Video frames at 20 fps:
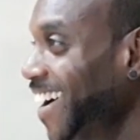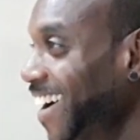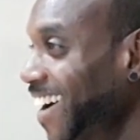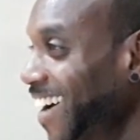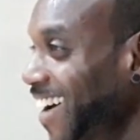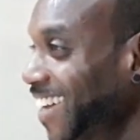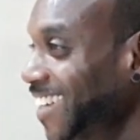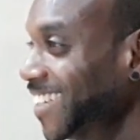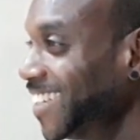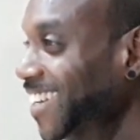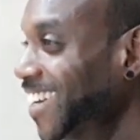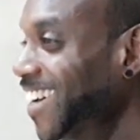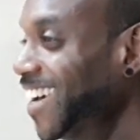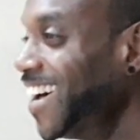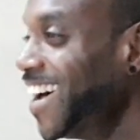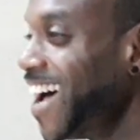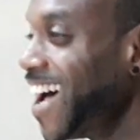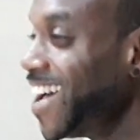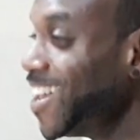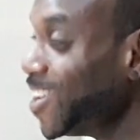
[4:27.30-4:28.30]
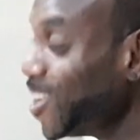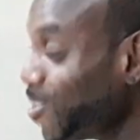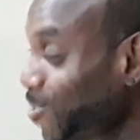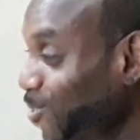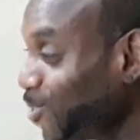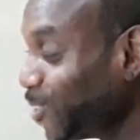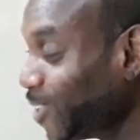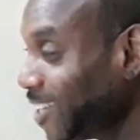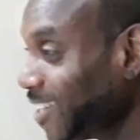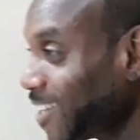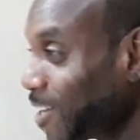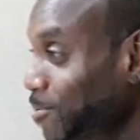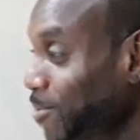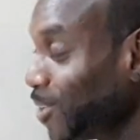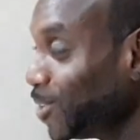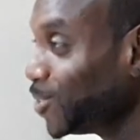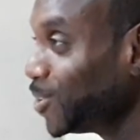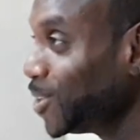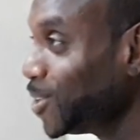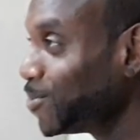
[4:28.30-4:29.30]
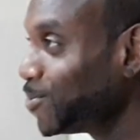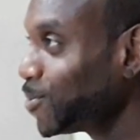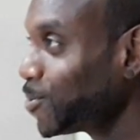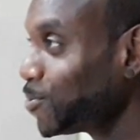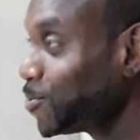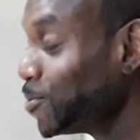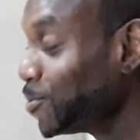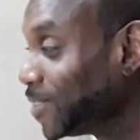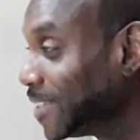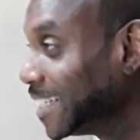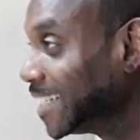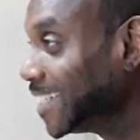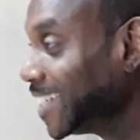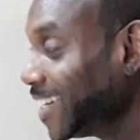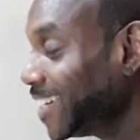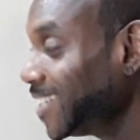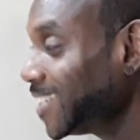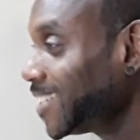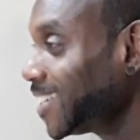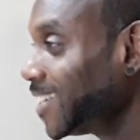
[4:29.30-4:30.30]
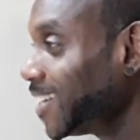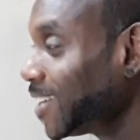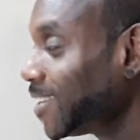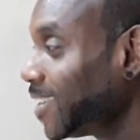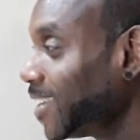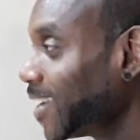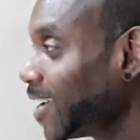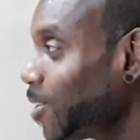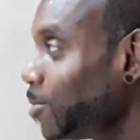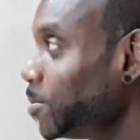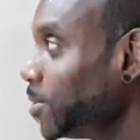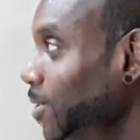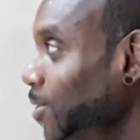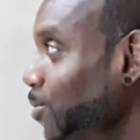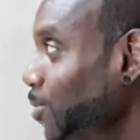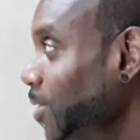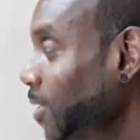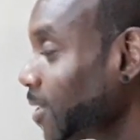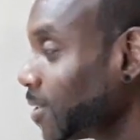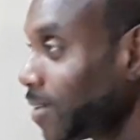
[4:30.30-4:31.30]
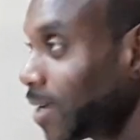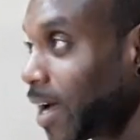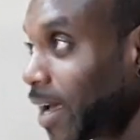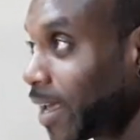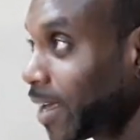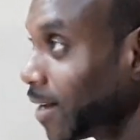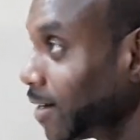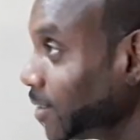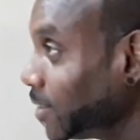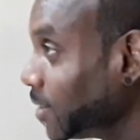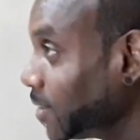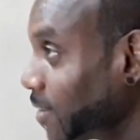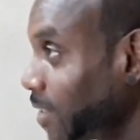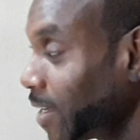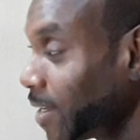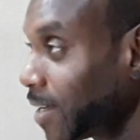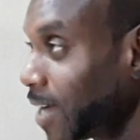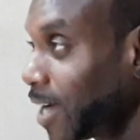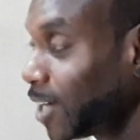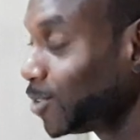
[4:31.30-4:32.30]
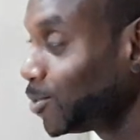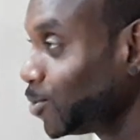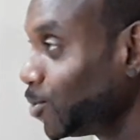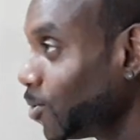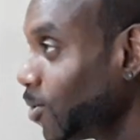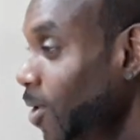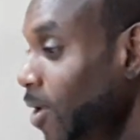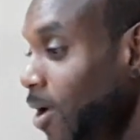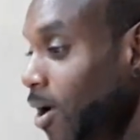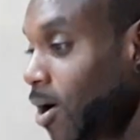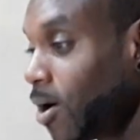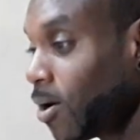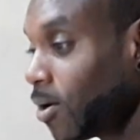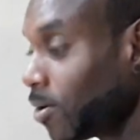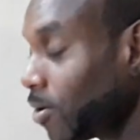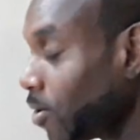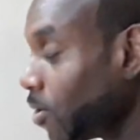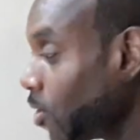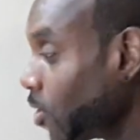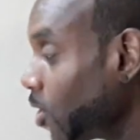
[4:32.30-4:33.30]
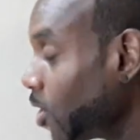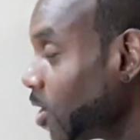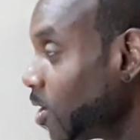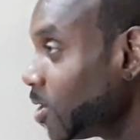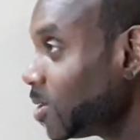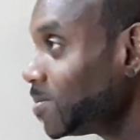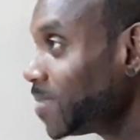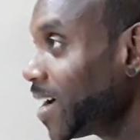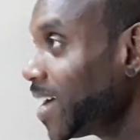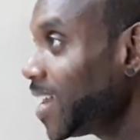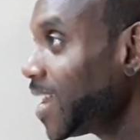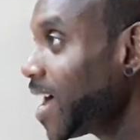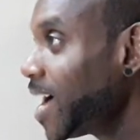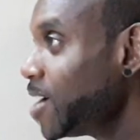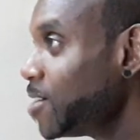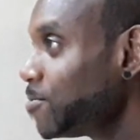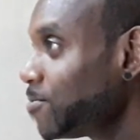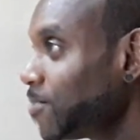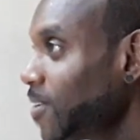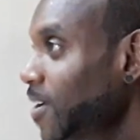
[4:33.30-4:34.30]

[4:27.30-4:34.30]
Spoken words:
And I love doing it. I've been doing it for 15 years, and I think I'll be doing it again, just like Cashflow, all my life.